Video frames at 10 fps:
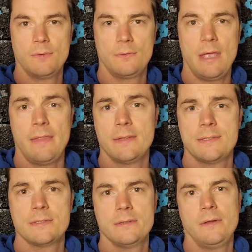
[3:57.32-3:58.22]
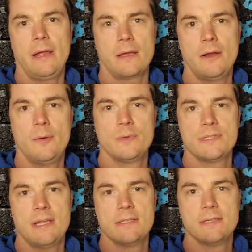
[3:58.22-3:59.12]
yeah, this doesn't look like a normal
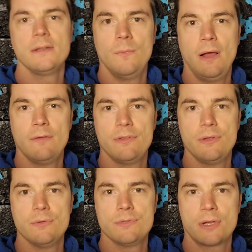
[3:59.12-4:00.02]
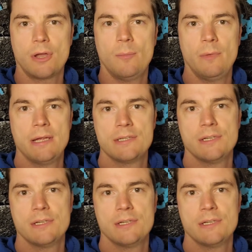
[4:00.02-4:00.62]
stencil. I've used a combination